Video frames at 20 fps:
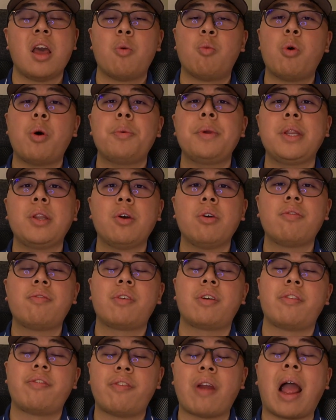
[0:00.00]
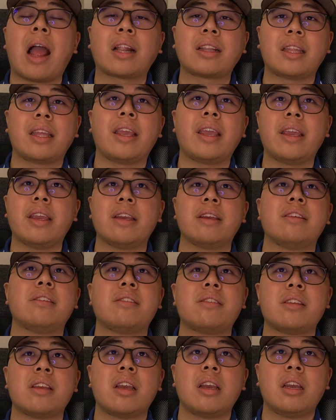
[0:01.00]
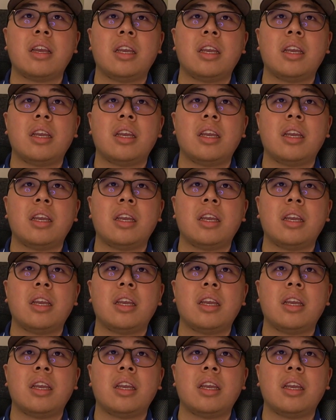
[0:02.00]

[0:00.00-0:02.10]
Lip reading: what we know for a fact is